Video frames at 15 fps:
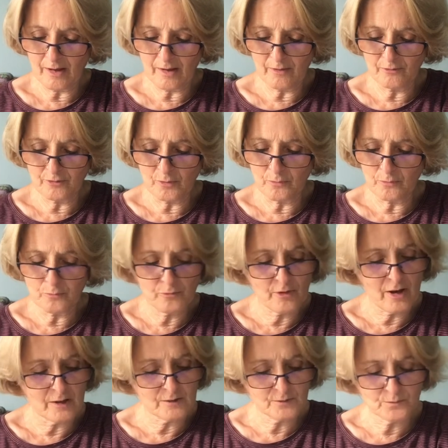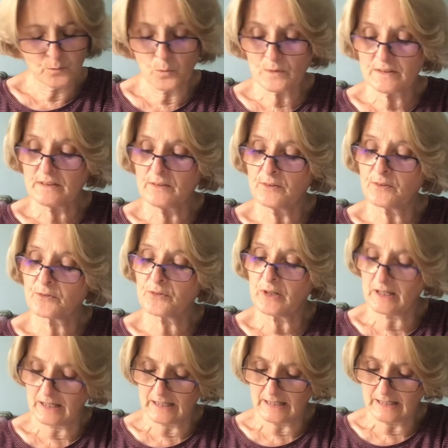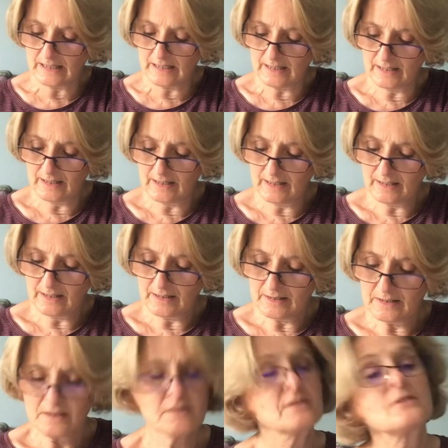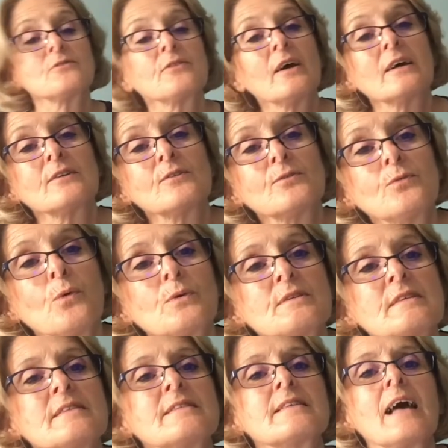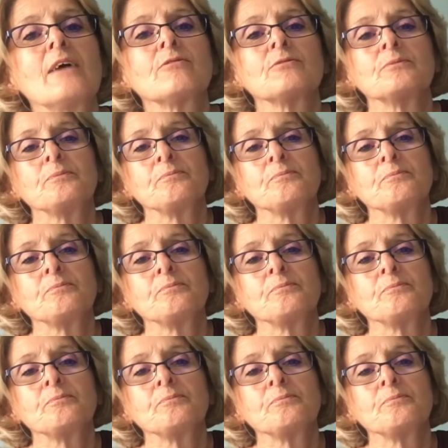from verse 43 to verse 47.